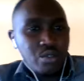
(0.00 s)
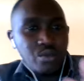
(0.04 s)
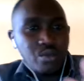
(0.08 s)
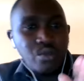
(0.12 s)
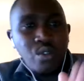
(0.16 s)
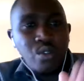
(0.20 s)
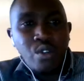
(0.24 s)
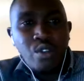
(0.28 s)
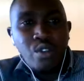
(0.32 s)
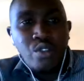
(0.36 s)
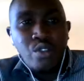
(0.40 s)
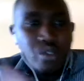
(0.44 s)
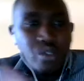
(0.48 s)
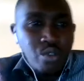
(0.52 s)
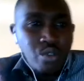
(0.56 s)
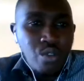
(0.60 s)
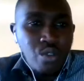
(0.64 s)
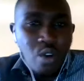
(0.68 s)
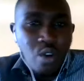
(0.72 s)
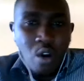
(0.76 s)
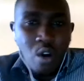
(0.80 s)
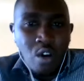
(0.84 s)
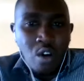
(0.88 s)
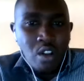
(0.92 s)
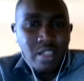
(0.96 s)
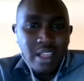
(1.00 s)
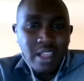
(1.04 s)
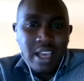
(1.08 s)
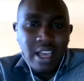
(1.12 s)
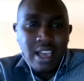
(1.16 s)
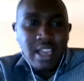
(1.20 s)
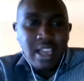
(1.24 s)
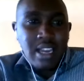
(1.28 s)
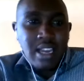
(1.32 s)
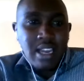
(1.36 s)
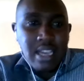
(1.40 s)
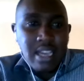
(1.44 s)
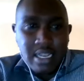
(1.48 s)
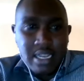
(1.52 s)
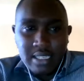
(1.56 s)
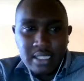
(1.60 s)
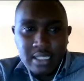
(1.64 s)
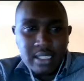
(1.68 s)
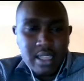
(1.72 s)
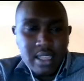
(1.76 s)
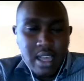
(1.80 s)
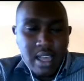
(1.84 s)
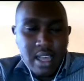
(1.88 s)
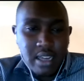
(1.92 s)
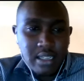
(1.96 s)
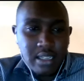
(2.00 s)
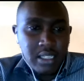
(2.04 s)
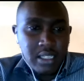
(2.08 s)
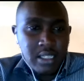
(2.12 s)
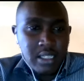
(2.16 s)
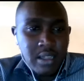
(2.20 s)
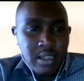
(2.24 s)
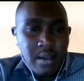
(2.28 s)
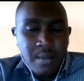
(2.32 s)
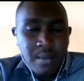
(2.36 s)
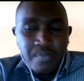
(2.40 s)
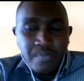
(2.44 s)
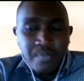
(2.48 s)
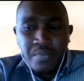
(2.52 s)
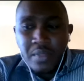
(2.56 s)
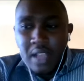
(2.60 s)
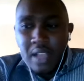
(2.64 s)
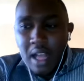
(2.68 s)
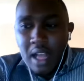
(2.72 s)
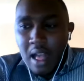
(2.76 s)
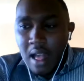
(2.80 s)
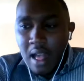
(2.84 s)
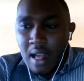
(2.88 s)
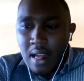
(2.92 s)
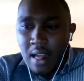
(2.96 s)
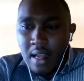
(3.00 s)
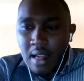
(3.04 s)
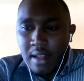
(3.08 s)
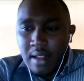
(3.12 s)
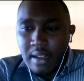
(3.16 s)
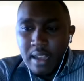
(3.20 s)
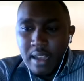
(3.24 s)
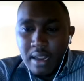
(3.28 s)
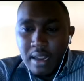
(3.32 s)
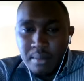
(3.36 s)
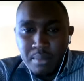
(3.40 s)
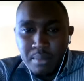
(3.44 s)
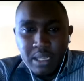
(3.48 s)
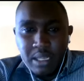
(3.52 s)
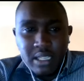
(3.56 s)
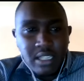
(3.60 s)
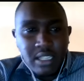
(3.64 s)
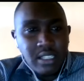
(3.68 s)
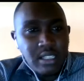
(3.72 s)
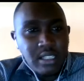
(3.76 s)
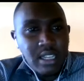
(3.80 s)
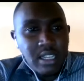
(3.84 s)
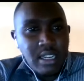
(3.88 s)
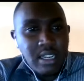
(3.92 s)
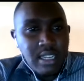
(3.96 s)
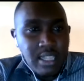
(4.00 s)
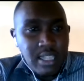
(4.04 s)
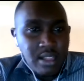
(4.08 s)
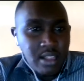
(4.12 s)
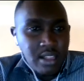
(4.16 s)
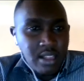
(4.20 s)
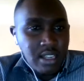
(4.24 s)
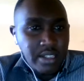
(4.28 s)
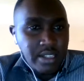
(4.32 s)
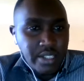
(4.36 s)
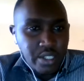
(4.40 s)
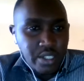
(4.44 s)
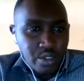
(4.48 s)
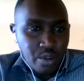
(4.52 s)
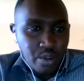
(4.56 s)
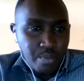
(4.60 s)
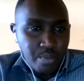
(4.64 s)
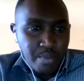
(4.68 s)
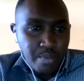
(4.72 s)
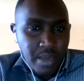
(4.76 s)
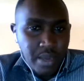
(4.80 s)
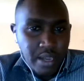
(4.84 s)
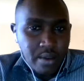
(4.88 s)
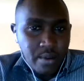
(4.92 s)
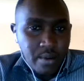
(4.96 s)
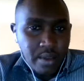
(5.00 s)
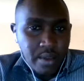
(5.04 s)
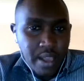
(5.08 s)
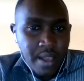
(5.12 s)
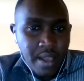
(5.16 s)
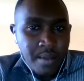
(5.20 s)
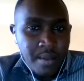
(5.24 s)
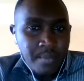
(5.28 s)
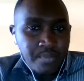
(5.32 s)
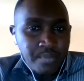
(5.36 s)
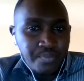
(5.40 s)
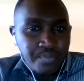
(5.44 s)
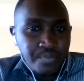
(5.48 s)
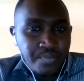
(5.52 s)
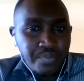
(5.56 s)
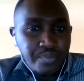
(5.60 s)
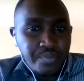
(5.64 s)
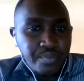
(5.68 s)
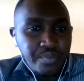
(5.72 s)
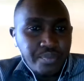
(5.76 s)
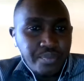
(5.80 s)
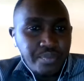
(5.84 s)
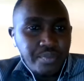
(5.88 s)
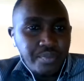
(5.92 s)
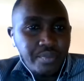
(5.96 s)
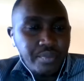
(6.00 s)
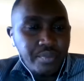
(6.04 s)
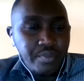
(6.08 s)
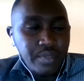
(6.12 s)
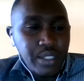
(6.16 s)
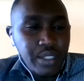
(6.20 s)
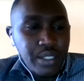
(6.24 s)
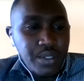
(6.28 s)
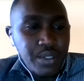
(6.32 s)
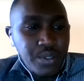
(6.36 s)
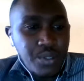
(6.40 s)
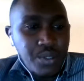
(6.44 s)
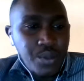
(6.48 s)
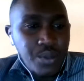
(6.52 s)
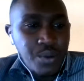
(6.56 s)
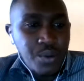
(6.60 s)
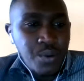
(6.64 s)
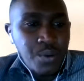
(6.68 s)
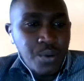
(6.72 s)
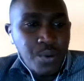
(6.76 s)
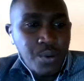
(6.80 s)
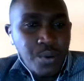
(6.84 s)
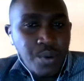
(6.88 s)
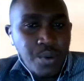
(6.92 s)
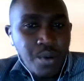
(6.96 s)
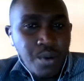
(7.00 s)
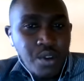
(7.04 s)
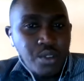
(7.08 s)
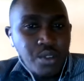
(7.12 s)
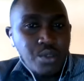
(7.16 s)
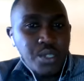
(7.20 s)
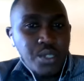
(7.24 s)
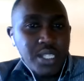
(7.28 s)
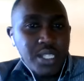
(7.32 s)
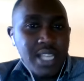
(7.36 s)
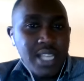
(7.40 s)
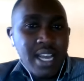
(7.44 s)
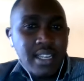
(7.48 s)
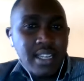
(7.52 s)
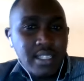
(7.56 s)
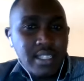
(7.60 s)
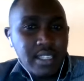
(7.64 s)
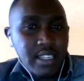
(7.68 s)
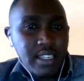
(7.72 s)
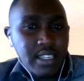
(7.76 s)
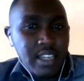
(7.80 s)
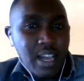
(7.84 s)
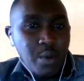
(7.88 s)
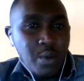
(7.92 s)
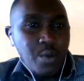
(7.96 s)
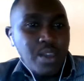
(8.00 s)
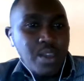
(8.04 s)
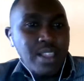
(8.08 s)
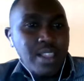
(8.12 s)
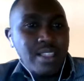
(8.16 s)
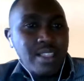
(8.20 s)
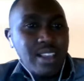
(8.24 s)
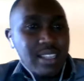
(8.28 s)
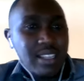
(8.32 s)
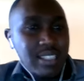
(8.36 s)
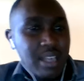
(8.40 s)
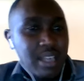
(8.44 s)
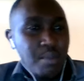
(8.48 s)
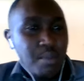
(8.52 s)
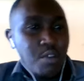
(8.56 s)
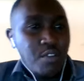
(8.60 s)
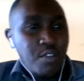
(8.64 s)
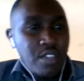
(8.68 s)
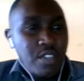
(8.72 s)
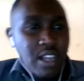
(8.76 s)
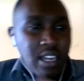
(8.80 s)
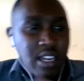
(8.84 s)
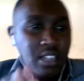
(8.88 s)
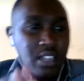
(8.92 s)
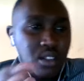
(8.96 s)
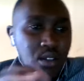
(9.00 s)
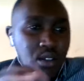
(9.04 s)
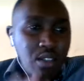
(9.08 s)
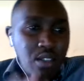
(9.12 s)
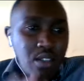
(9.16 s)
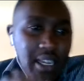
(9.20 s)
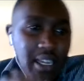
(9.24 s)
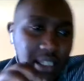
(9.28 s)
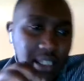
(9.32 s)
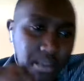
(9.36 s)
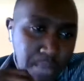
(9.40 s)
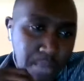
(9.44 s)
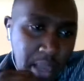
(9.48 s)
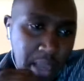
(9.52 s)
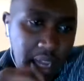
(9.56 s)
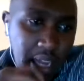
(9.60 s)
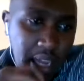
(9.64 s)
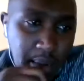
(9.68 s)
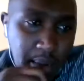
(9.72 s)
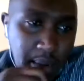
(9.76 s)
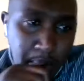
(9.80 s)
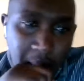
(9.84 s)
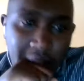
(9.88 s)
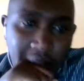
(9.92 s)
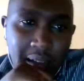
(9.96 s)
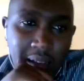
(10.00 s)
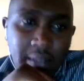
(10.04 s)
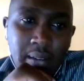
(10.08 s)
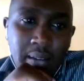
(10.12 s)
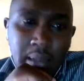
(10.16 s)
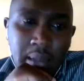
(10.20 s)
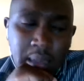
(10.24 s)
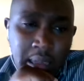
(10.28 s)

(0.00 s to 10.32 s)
go through all the areas that uh, can be tested in this topic, okay? So we want to start with some of the reason that made man